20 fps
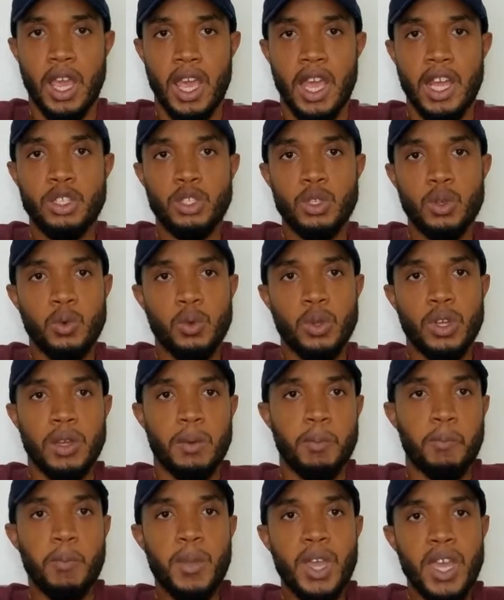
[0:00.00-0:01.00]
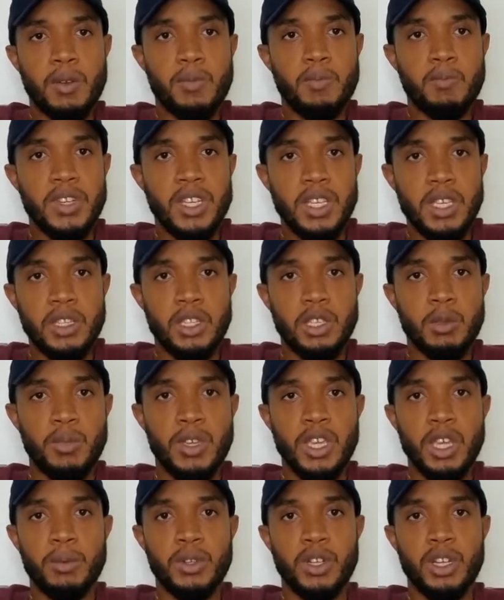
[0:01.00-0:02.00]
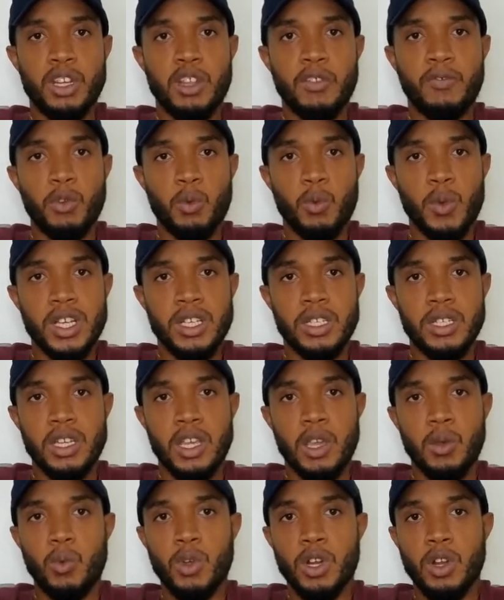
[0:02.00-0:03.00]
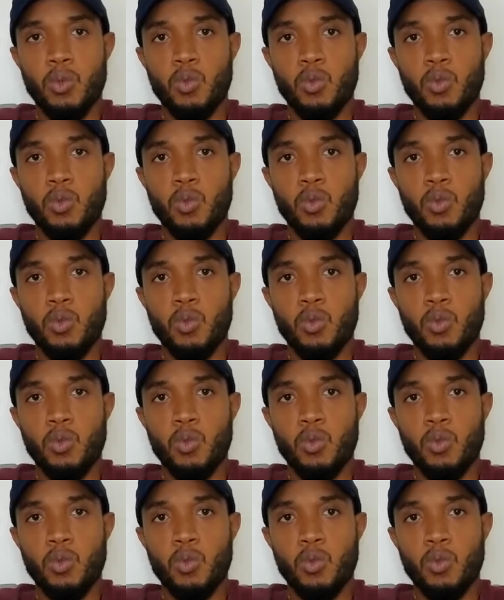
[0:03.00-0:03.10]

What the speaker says: And so men need to be able to differentiate when a